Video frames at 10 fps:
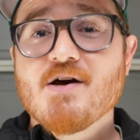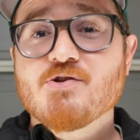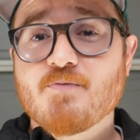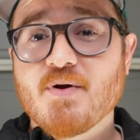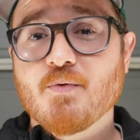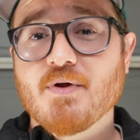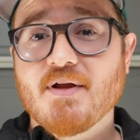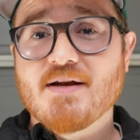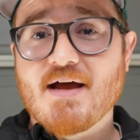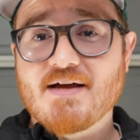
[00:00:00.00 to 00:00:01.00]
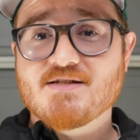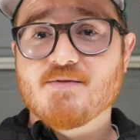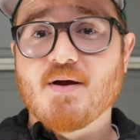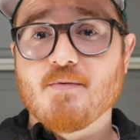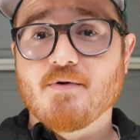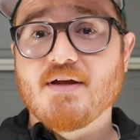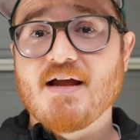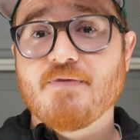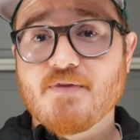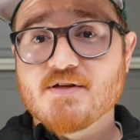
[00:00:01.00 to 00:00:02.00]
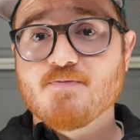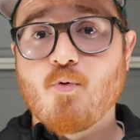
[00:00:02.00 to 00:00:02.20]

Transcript: So it'd be really nice to be able to get this